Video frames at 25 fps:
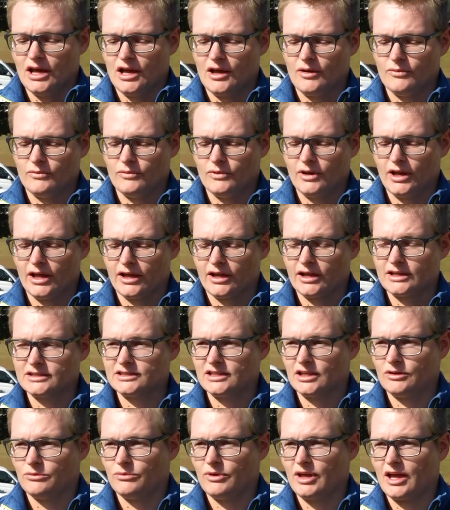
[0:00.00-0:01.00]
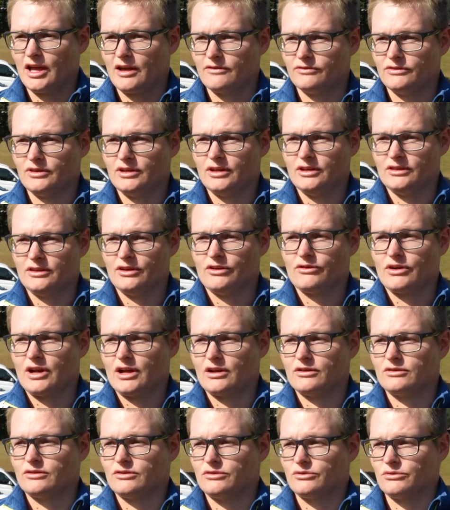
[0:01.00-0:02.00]
um, like I said, we have to hit the
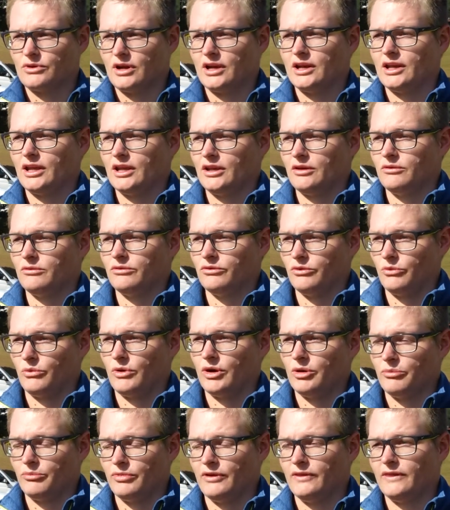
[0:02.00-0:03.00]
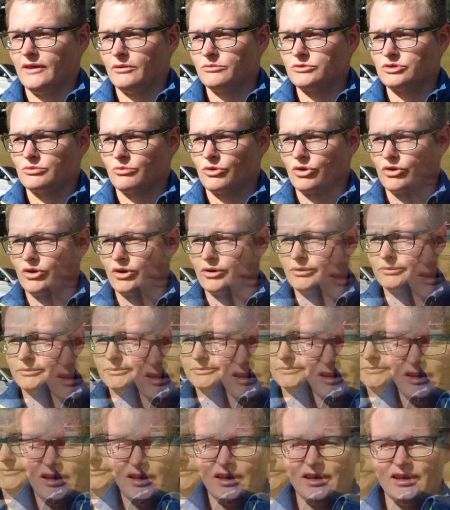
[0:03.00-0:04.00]
ground running if we want to beat them tomorrow.
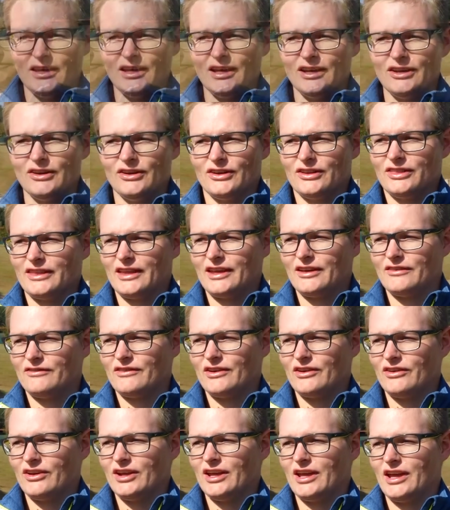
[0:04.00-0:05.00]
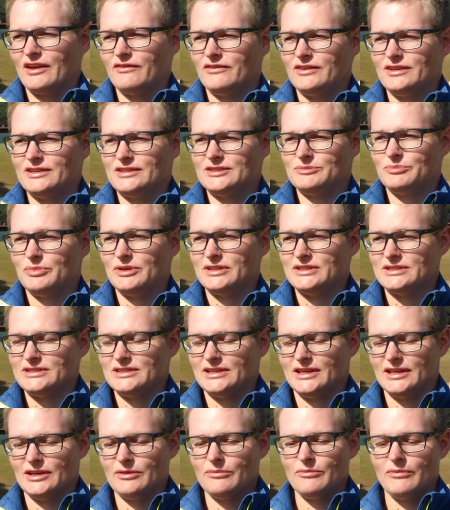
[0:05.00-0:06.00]
Uh, yeah, look, they're a very heavy spin
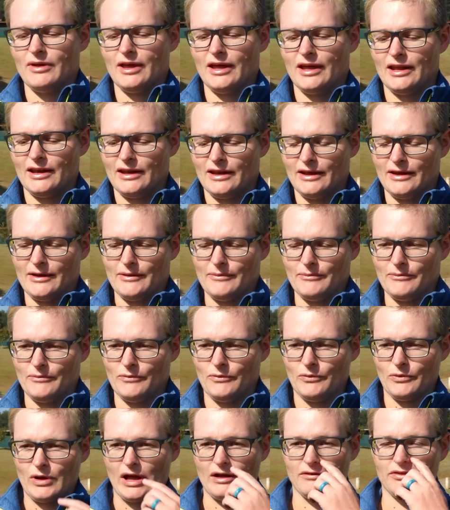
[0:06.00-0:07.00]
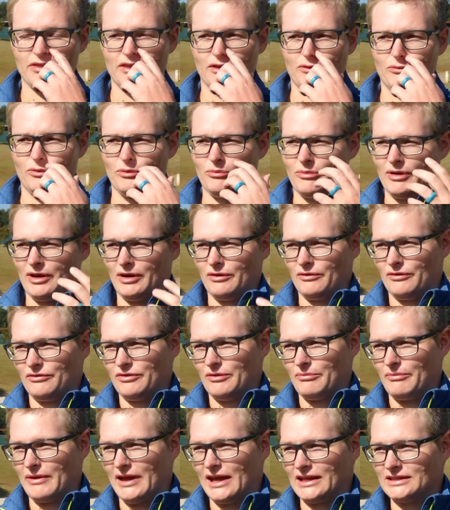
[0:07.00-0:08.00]
team, and um, I think we're better with
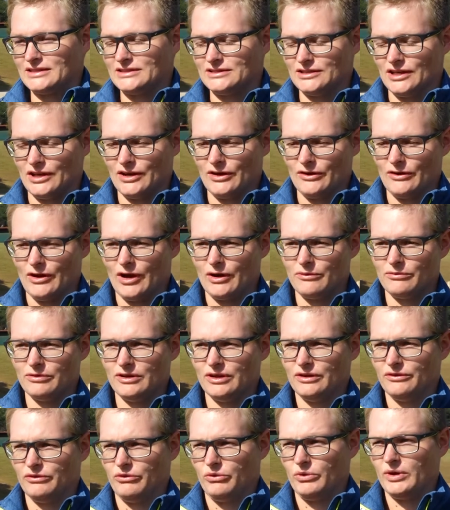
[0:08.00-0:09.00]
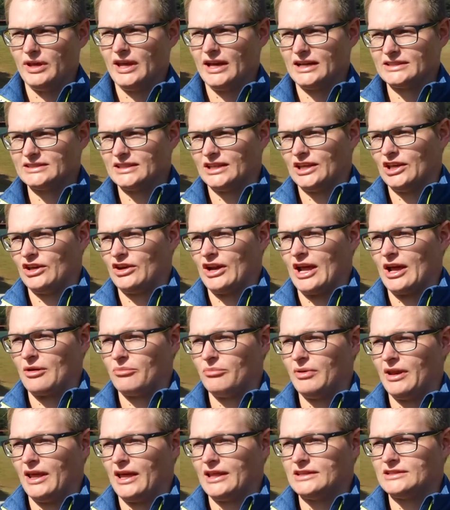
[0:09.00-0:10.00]
the bat. So hopefully, if we execute our
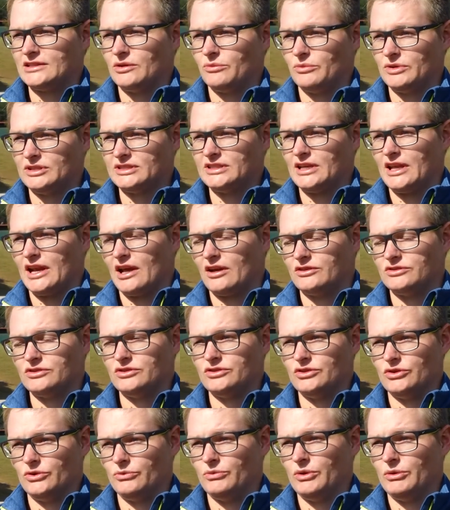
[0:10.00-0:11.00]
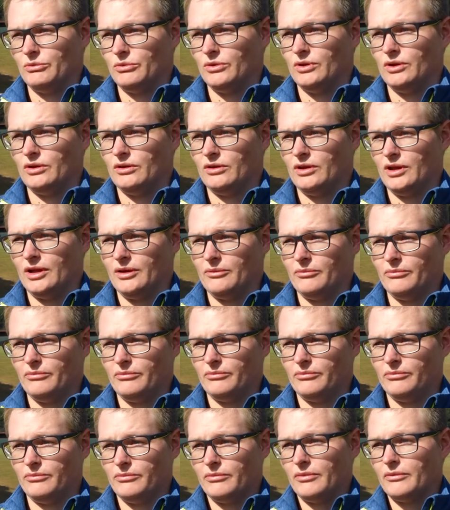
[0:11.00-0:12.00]
plans that we set out to do, we will
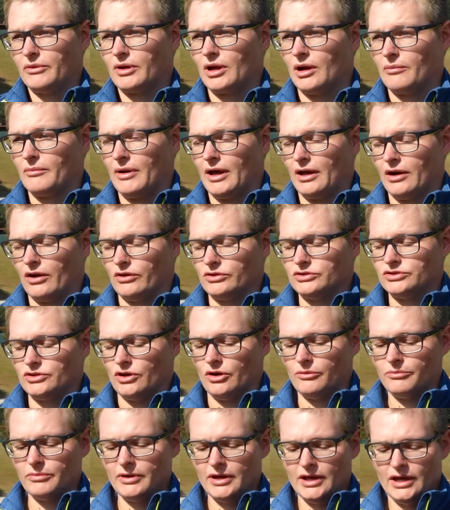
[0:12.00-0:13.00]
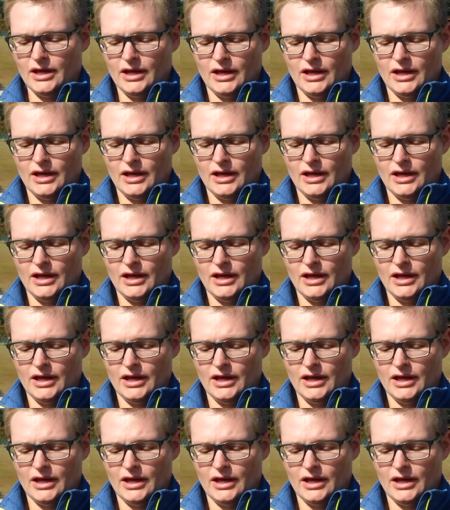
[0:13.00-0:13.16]
um, come out on top.